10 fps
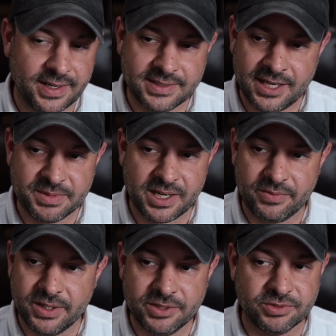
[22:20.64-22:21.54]
out of
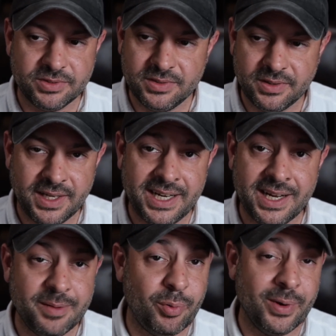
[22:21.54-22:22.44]
100,
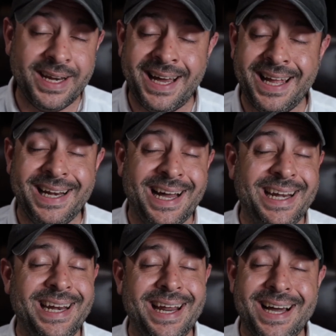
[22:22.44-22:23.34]

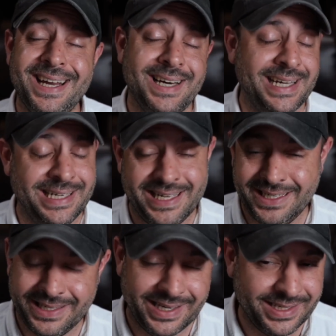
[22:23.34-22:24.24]

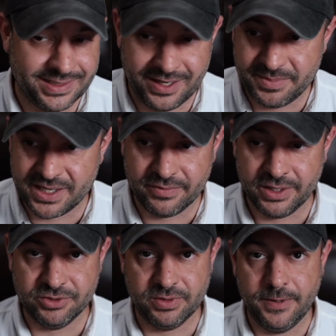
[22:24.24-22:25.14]
99.999999 times out of
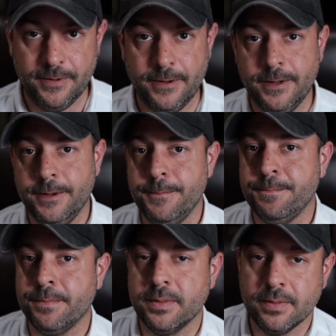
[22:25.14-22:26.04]
100,
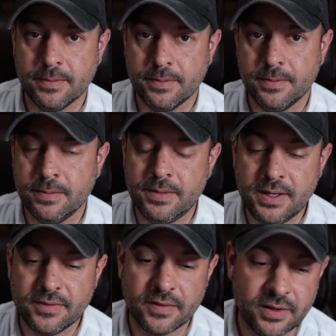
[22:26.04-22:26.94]

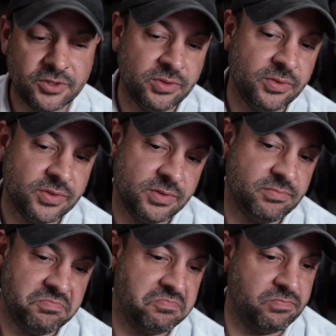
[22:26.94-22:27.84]
these issues
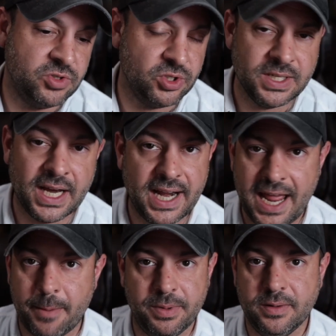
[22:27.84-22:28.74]
should not
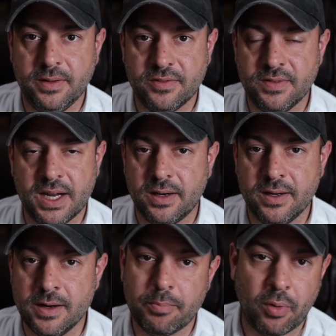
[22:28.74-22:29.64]
happen. It's not a
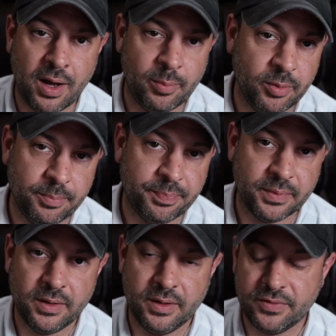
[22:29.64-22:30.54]
gun problem.
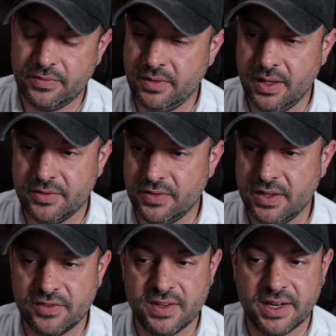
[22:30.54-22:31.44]

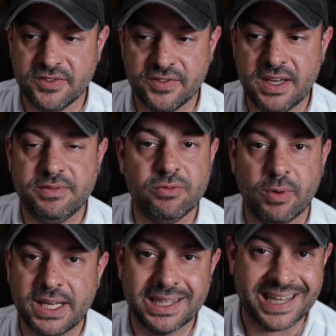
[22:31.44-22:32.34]
It's not a safety
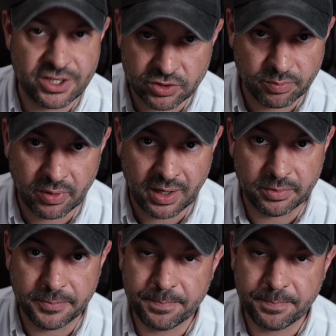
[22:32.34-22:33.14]
regulation problem.